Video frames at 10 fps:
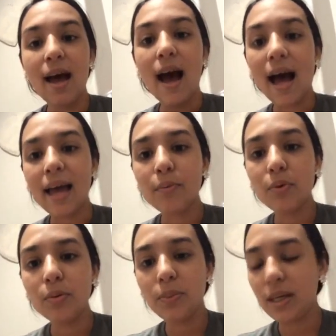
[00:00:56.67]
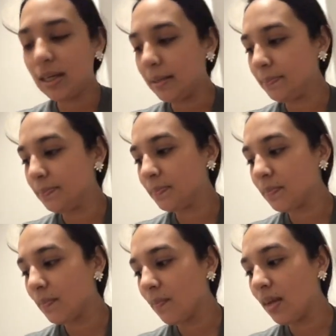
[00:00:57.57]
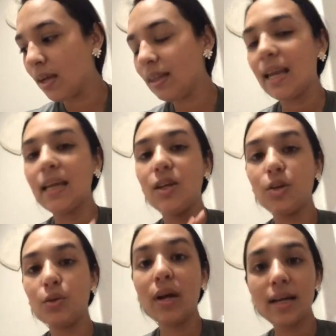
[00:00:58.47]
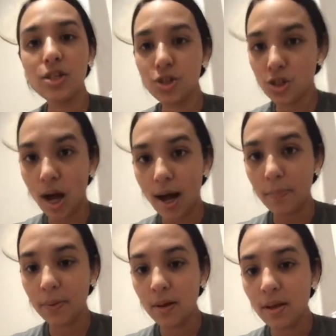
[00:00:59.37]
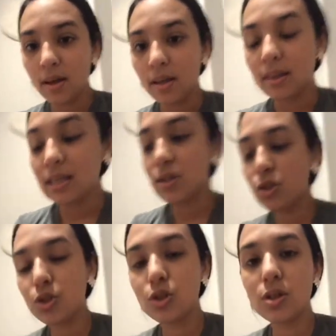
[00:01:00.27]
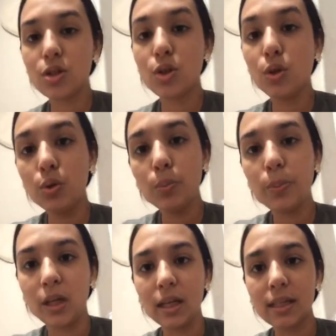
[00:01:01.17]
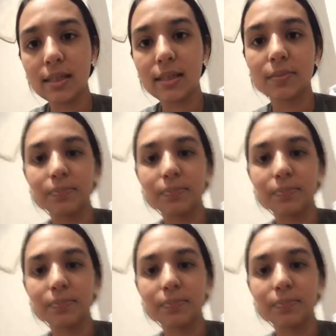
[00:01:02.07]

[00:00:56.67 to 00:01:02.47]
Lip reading: I will be letting you guys shop these two books